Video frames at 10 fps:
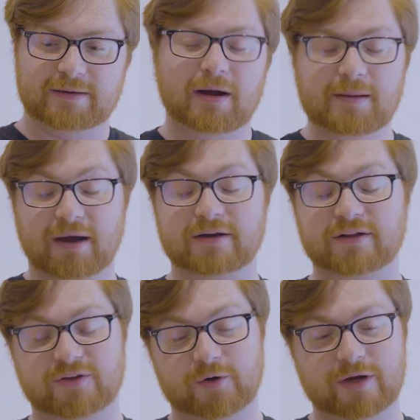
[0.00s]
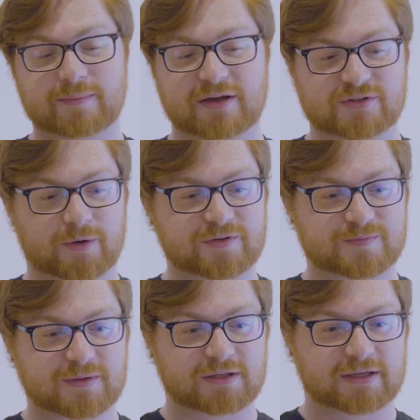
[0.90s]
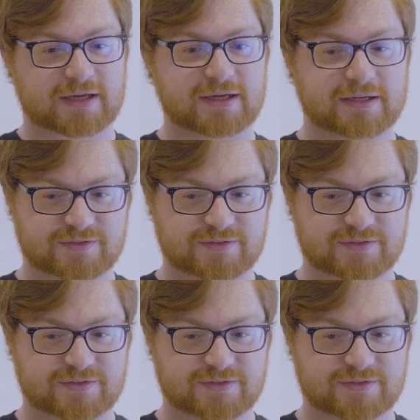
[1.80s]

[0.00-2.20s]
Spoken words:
in my mind, Ethereum has always been like, hey,